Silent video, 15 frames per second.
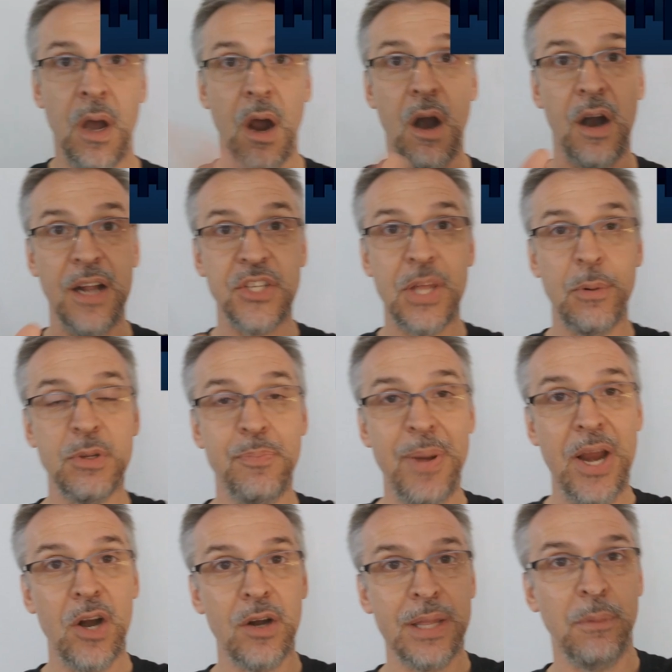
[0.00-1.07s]
All right, so that was
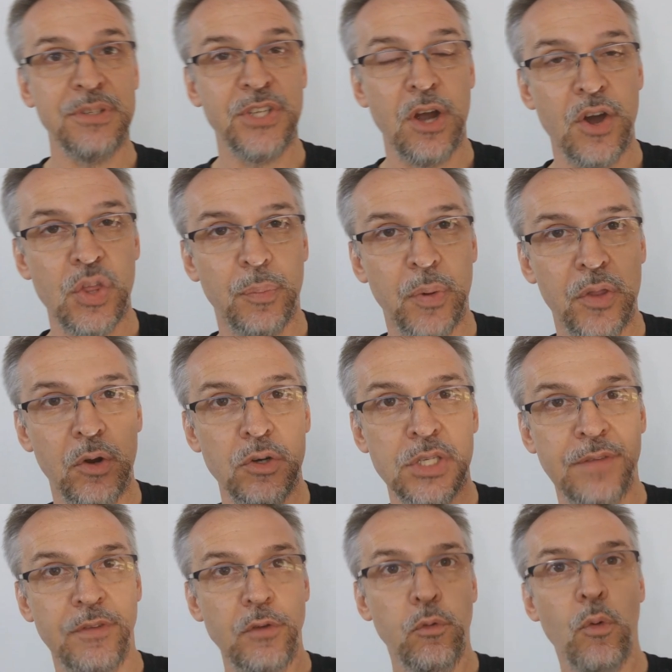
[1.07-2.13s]
Bare, that was The Other
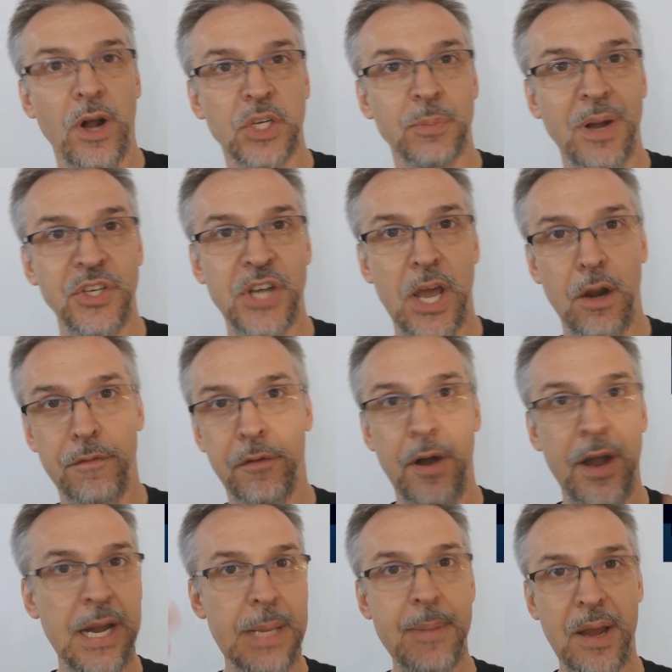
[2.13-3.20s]
Brothers. If you've watched my channel
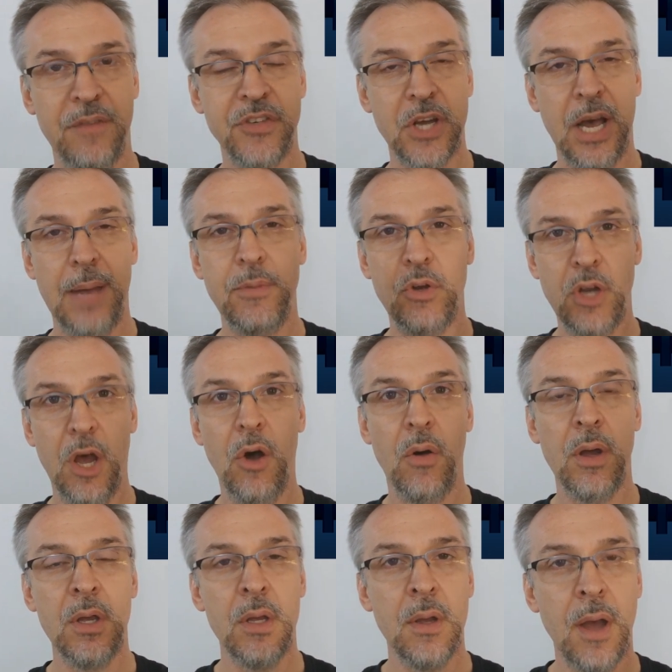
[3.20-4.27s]
for any amount of time, you
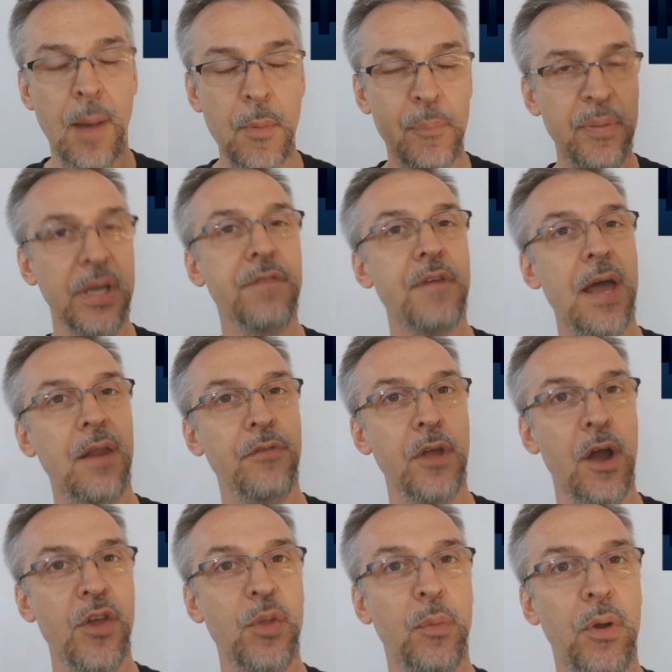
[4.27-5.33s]
know I'm a big fan of
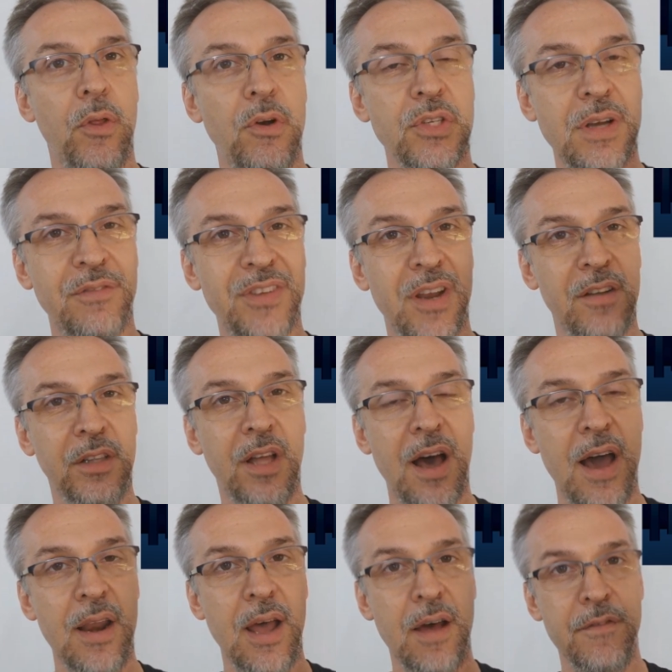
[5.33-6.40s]
The Other Brothers. I've done a
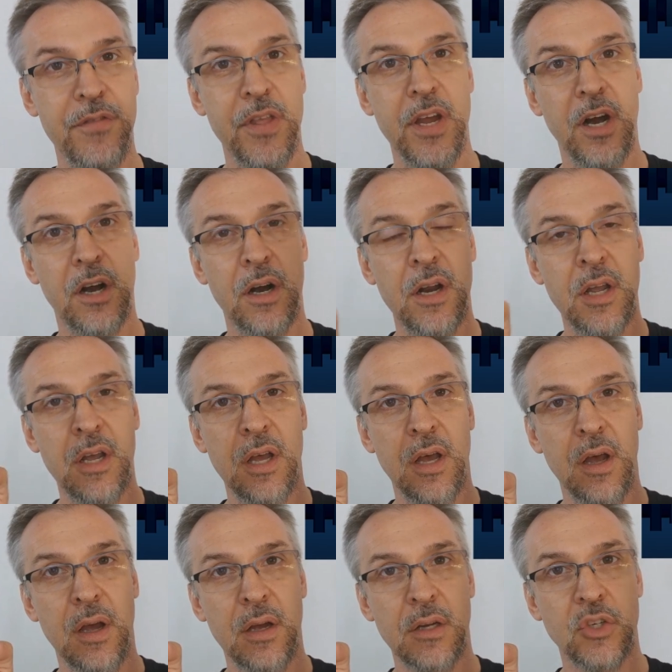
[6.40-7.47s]
lot of their
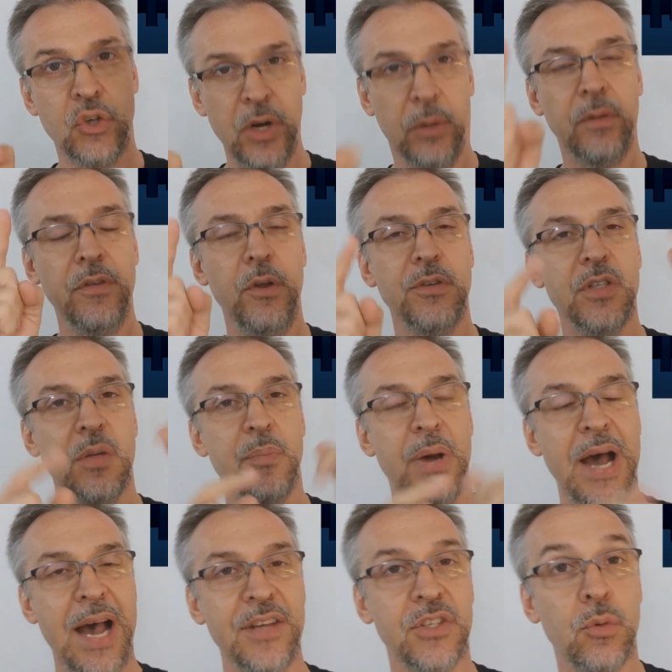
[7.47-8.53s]
trick reviews in the
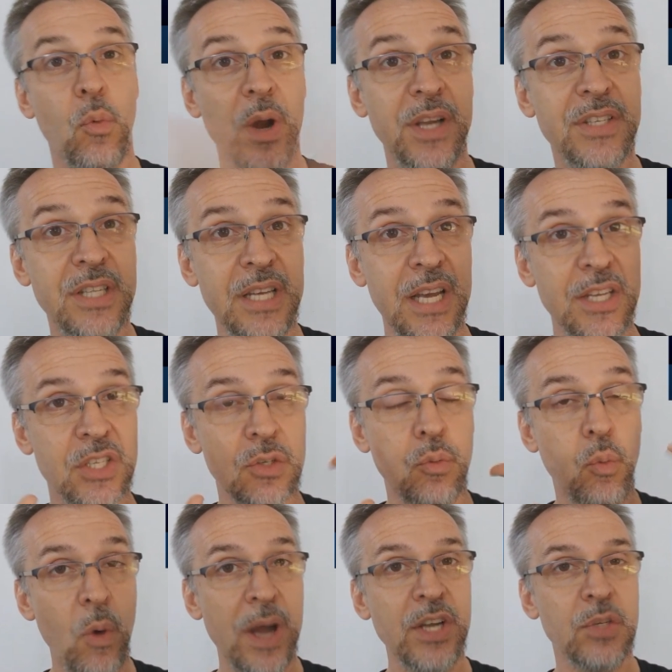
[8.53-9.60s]
past. What is this?
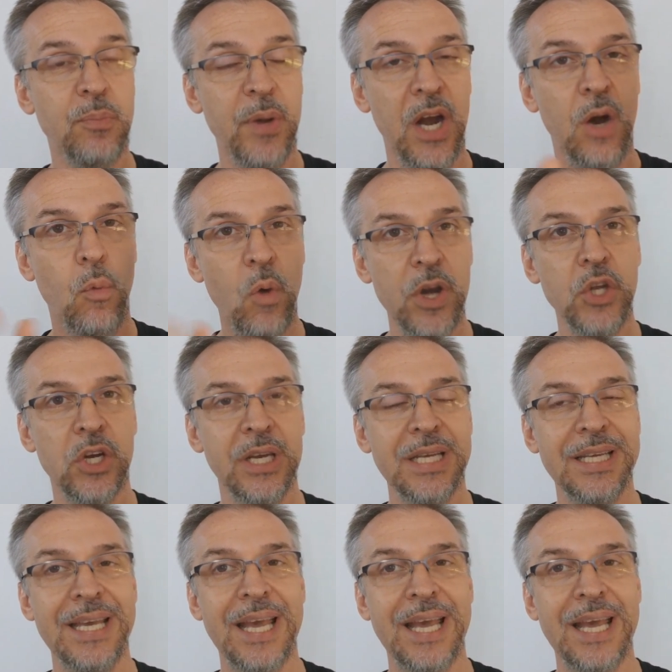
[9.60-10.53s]
What is Bare? What are you gonna